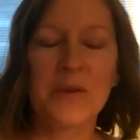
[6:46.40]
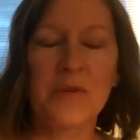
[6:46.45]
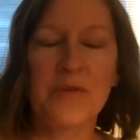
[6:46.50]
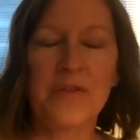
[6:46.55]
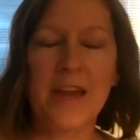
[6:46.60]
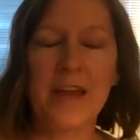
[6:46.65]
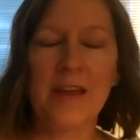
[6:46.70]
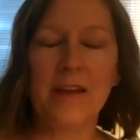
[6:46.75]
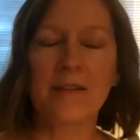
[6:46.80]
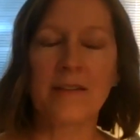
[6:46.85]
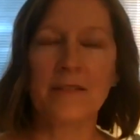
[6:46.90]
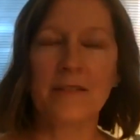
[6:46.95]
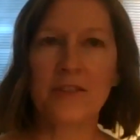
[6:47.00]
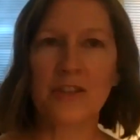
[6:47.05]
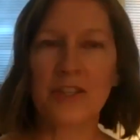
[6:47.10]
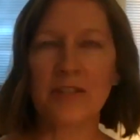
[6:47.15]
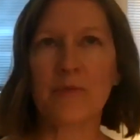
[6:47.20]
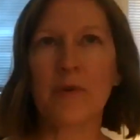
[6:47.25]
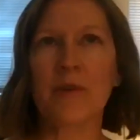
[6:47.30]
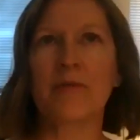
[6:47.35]
So
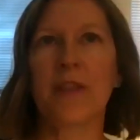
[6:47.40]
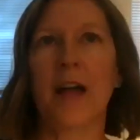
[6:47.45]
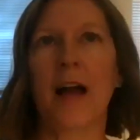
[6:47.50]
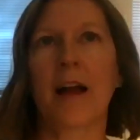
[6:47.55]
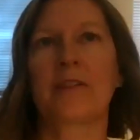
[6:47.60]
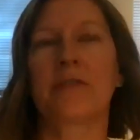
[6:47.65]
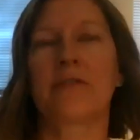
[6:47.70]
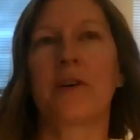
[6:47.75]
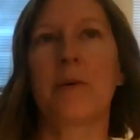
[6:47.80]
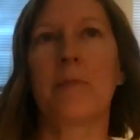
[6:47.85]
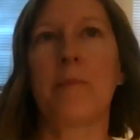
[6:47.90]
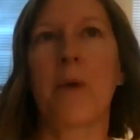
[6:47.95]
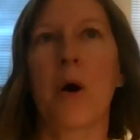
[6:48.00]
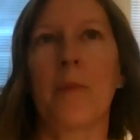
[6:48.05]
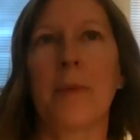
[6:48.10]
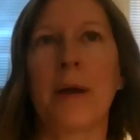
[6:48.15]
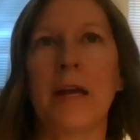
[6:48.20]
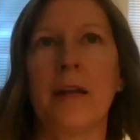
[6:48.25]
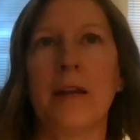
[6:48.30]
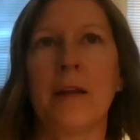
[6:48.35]
just reflect for a
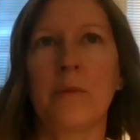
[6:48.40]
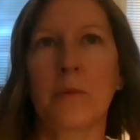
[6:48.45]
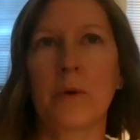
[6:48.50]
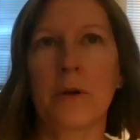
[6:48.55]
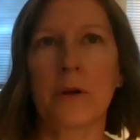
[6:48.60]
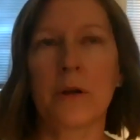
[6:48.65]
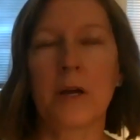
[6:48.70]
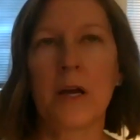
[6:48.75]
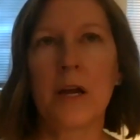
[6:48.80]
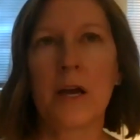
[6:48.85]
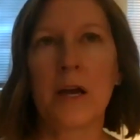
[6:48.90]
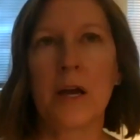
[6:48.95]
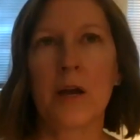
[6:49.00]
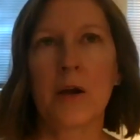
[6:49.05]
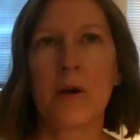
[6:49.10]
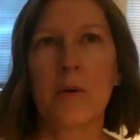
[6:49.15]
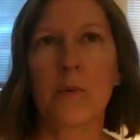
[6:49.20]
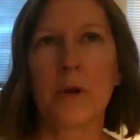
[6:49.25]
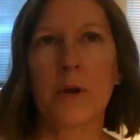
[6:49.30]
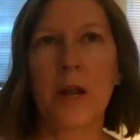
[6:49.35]
moment, and
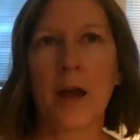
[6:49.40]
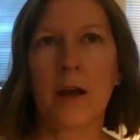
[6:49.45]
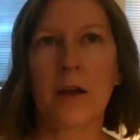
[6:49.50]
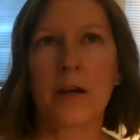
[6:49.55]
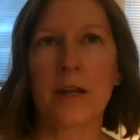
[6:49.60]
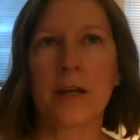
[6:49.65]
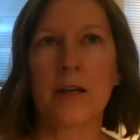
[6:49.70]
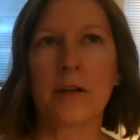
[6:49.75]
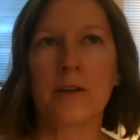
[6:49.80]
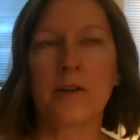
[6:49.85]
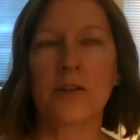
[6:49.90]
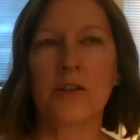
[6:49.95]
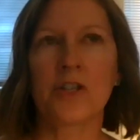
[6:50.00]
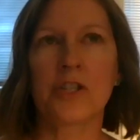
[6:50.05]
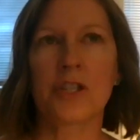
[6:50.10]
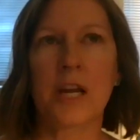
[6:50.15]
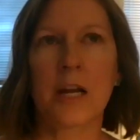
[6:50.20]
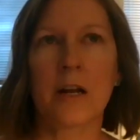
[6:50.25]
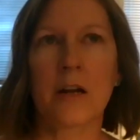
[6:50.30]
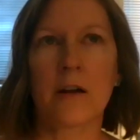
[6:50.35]
we're not going to
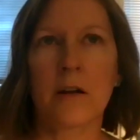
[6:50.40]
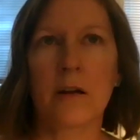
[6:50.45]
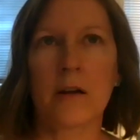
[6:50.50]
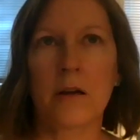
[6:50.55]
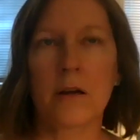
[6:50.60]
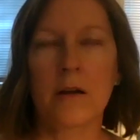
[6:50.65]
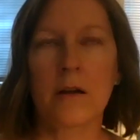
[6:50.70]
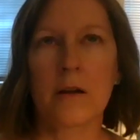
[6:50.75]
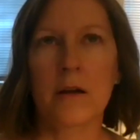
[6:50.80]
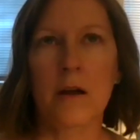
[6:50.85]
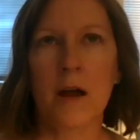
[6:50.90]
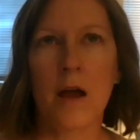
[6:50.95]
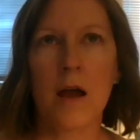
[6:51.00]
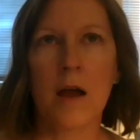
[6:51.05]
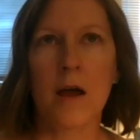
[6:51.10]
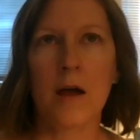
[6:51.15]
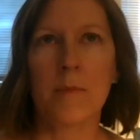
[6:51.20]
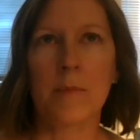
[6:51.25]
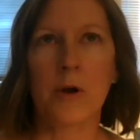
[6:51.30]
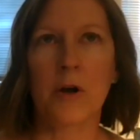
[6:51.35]
share
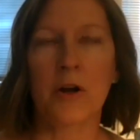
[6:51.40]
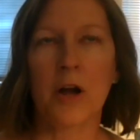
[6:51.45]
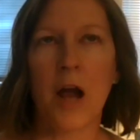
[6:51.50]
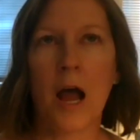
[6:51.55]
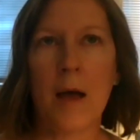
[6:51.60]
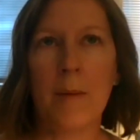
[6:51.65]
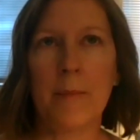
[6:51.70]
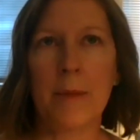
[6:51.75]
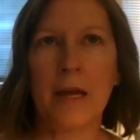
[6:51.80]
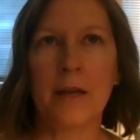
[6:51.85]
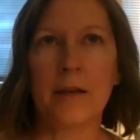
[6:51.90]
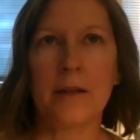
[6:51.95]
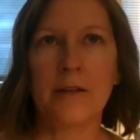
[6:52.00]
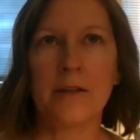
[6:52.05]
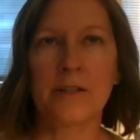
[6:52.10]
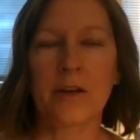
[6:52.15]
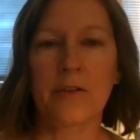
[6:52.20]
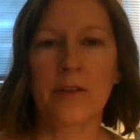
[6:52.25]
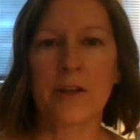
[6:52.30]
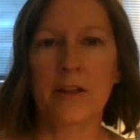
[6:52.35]
or comment
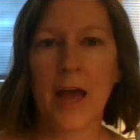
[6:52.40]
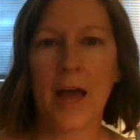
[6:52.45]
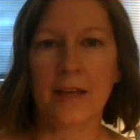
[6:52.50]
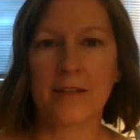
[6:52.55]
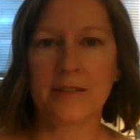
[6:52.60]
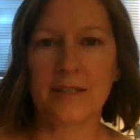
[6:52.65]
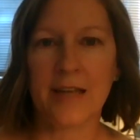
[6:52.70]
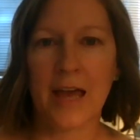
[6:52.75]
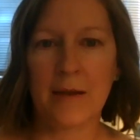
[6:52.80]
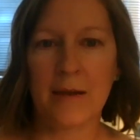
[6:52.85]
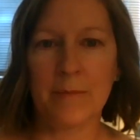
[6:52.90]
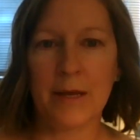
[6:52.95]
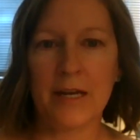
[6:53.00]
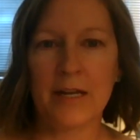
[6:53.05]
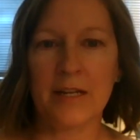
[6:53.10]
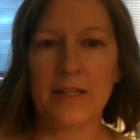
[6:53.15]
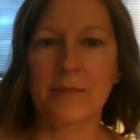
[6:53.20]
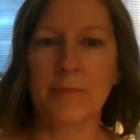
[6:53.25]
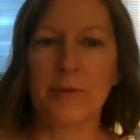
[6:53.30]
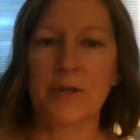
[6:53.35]
until the last 10
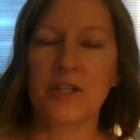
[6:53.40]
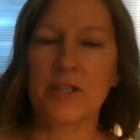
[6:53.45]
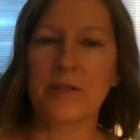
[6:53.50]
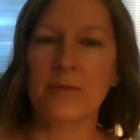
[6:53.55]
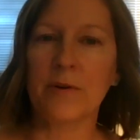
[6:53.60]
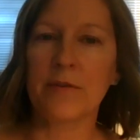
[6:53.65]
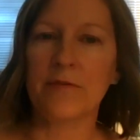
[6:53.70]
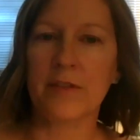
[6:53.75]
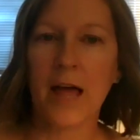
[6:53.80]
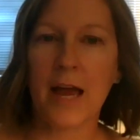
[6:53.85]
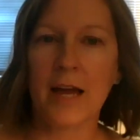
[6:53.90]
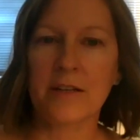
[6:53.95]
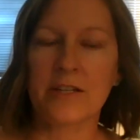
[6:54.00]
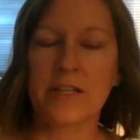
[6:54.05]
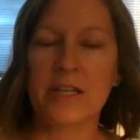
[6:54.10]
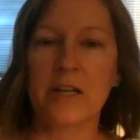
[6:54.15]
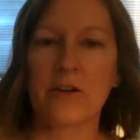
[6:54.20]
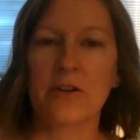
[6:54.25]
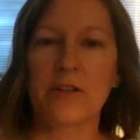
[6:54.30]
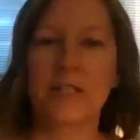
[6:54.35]
minutes, but just
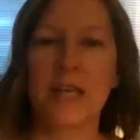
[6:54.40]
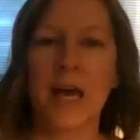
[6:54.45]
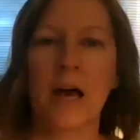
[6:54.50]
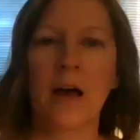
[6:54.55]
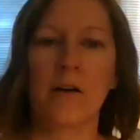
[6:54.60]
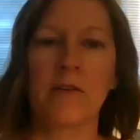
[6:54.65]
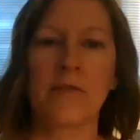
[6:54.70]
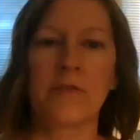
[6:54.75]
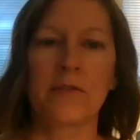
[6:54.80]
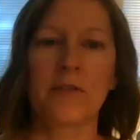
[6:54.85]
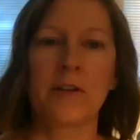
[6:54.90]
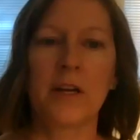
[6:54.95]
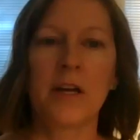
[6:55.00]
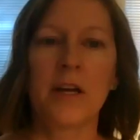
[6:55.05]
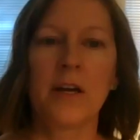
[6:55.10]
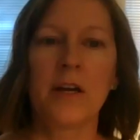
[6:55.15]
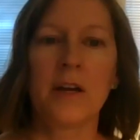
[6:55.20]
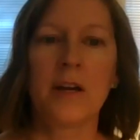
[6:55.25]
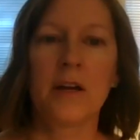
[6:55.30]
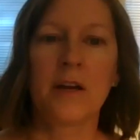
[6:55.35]
reflect to yourself,
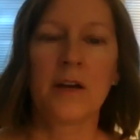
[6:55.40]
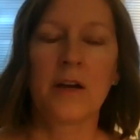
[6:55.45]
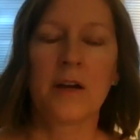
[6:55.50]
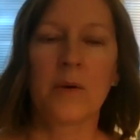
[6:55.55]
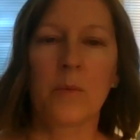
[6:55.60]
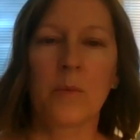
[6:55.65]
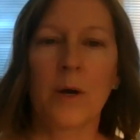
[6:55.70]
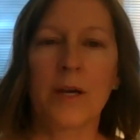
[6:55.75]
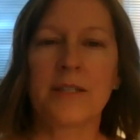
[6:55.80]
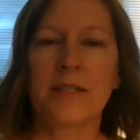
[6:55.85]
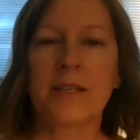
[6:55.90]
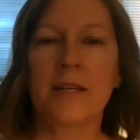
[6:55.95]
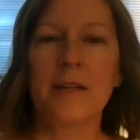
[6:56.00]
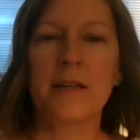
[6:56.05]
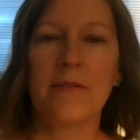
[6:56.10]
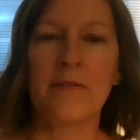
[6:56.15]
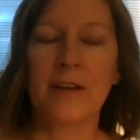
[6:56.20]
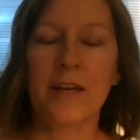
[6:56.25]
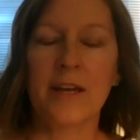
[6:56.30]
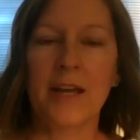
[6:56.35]
what
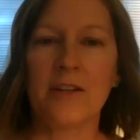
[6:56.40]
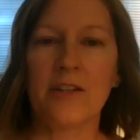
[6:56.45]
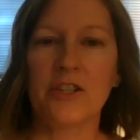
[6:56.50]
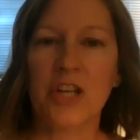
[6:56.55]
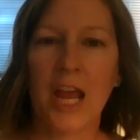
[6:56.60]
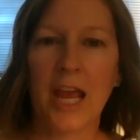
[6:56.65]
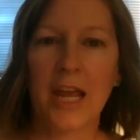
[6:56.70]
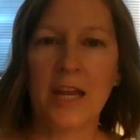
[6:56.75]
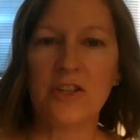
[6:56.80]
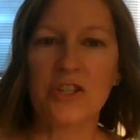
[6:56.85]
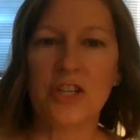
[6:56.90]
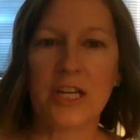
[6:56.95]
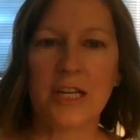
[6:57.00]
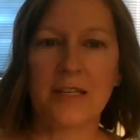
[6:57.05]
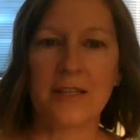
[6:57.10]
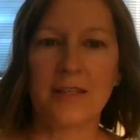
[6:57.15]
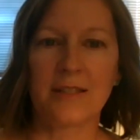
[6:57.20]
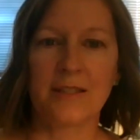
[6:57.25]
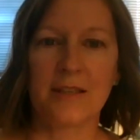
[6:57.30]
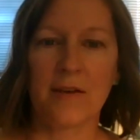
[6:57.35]
significant
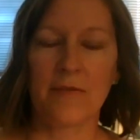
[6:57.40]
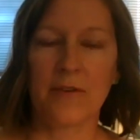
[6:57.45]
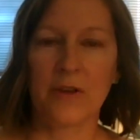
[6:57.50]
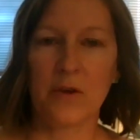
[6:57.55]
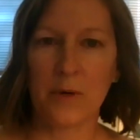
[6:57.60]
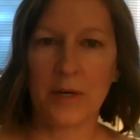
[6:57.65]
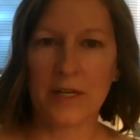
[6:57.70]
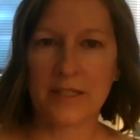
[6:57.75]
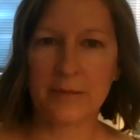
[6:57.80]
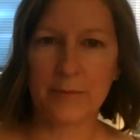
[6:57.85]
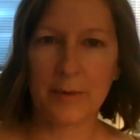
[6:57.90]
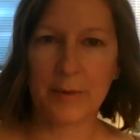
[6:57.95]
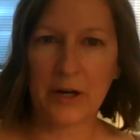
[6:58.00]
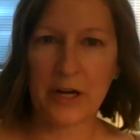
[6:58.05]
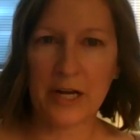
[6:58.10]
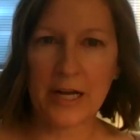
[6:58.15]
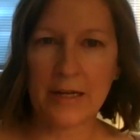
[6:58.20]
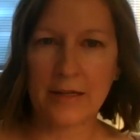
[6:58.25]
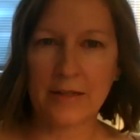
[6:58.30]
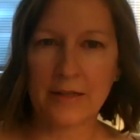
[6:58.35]
changes have you
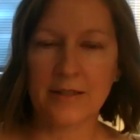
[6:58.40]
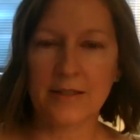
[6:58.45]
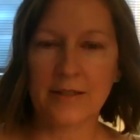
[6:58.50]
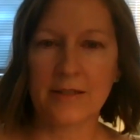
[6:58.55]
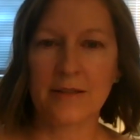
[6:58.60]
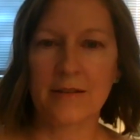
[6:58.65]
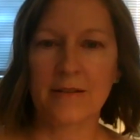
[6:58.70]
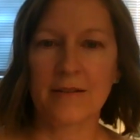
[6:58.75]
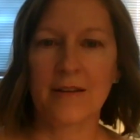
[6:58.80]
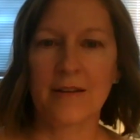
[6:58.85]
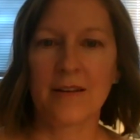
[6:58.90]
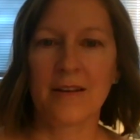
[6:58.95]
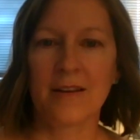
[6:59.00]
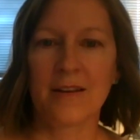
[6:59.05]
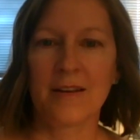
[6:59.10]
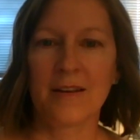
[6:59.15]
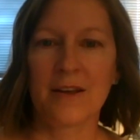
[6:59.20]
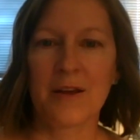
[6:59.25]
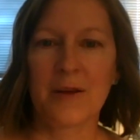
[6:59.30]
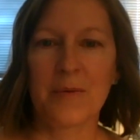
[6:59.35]
experienced,
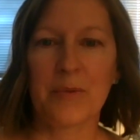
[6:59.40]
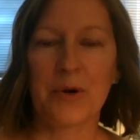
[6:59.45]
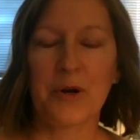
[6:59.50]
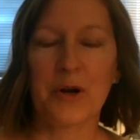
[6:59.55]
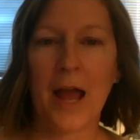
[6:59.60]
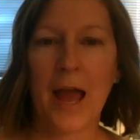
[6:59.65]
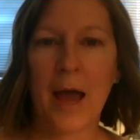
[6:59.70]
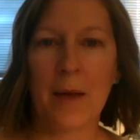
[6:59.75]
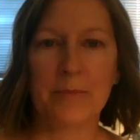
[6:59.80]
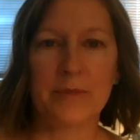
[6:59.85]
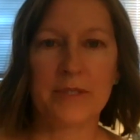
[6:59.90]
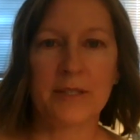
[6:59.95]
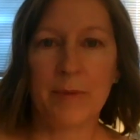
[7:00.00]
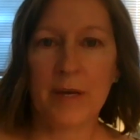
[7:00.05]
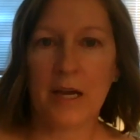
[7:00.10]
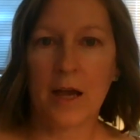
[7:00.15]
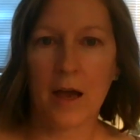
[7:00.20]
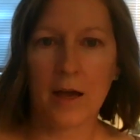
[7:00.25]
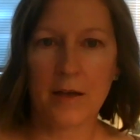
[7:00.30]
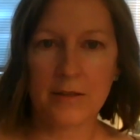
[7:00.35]
perhaps
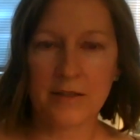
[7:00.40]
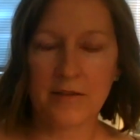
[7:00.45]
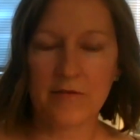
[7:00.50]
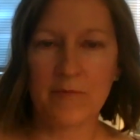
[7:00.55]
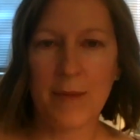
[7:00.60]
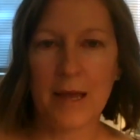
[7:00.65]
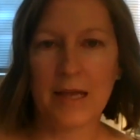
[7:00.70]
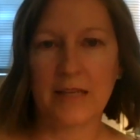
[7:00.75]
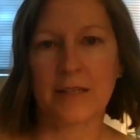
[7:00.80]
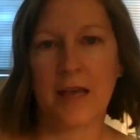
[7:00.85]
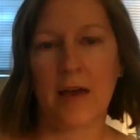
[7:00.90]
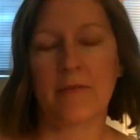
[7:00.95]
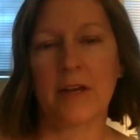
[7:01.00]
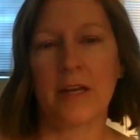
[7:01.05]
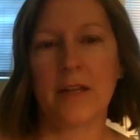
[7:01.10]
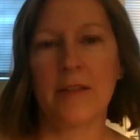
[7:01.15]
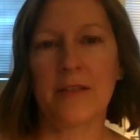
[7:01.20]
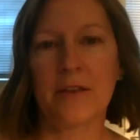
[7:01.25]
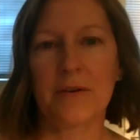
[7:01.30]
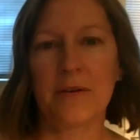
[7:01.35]
because of May
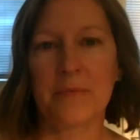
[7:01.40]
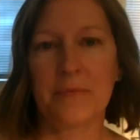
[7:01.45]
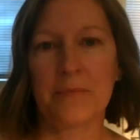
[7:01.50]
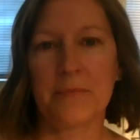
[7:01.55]
7th?